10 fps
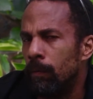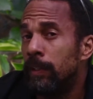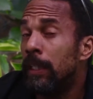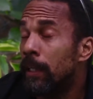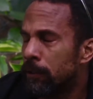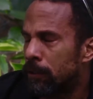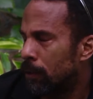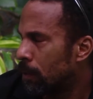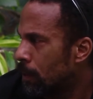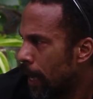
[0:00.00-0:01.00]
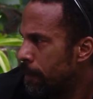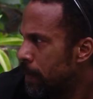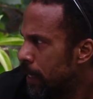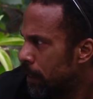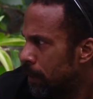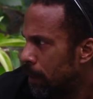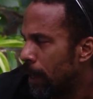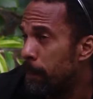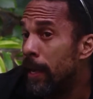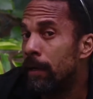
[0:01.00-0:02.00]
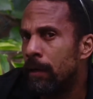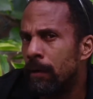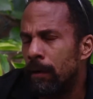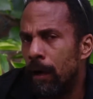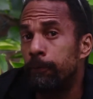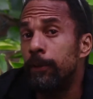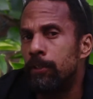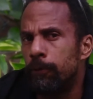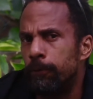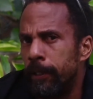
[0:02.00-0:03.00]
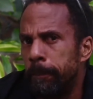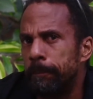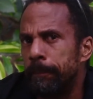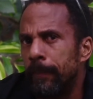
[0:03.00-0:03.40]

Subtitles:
Years ago, I made a feature film,